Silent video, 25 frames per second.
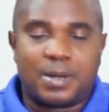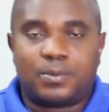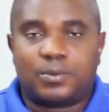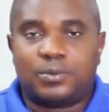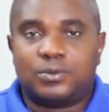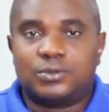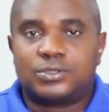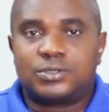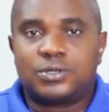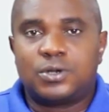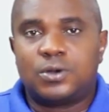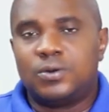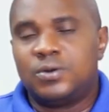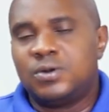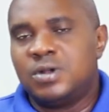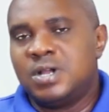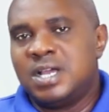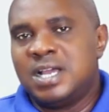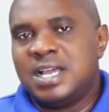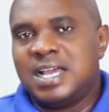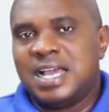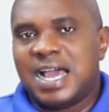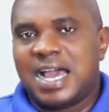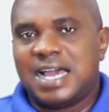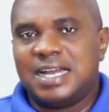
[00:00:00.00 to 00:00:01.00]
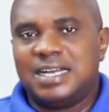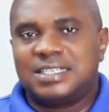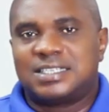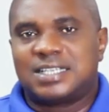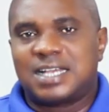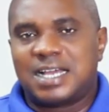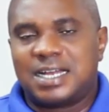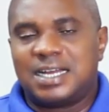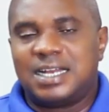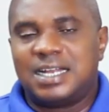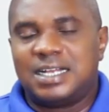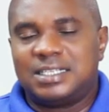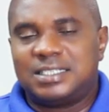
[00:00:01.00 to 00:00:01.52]
people. So I
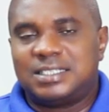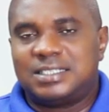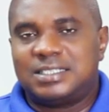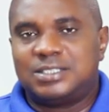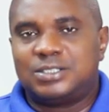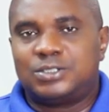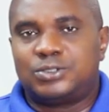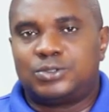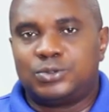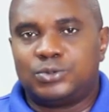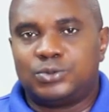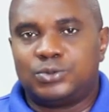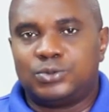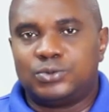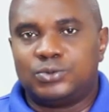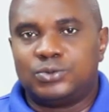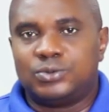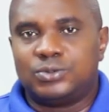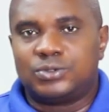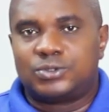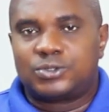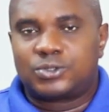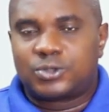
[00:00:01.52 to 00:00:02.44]
decided to